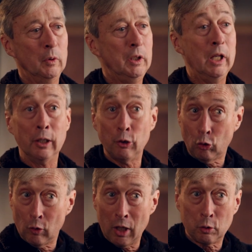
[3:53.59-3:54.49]
He had a
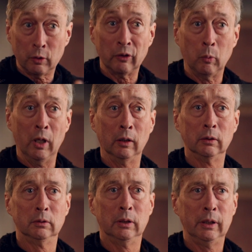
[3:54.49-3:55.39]
structure as well.
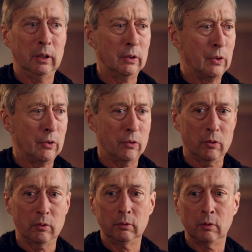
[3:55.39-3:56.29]
Like
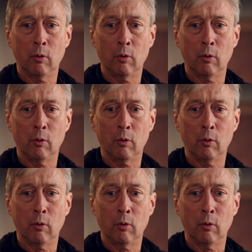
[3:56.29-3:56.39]
his